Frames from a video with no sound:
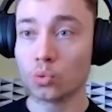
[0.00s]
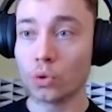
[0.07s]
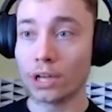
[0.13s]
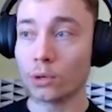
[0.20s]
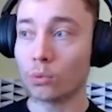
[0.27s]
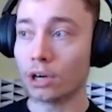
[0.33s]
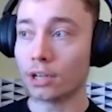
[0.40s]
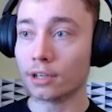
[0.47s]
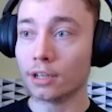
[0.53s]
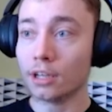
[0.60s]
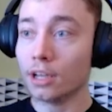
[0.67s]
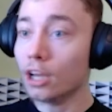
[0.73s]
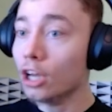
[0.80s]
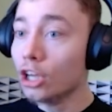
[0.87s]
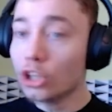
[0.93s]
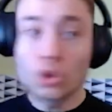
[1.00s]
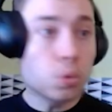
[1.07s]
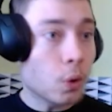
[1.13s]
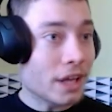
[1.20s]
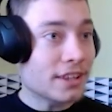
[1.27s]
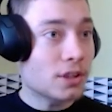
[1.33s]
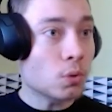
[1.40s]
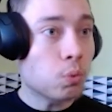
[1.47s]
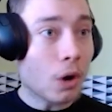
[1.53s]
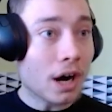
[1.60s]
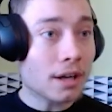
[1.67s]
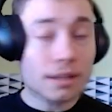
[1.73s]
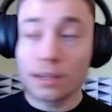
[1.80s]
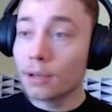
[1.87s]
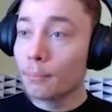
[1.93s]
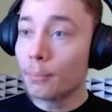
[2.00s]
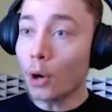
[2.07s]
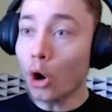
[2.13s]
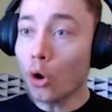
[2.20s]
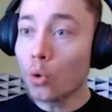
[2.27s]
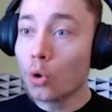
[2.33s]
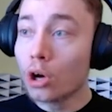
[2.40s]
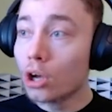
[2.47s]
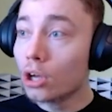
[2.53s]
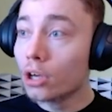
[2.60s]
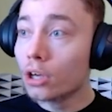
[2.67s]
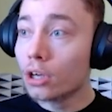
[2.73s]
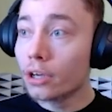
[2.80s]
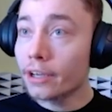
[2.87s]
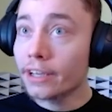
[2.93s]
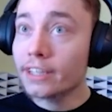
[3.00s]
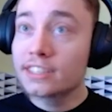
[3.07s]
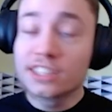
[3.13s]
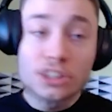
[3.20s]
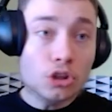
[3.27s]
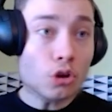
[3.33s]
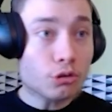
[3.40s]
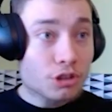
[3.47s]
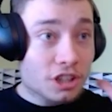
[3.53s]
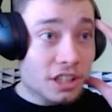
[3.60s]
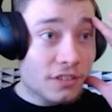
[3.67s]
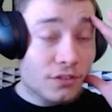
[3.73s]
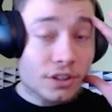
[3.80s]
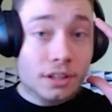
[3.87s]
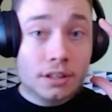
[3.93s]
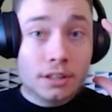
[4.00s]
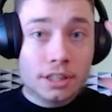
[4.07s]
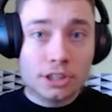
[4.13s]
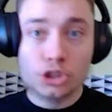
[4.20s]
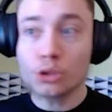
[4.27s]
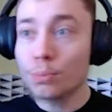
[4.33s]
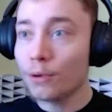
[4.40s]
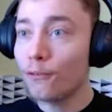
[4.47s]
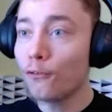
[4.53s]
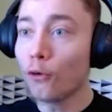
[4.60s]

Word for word: twenty-one, twenty-one, bro, it's not even, it should be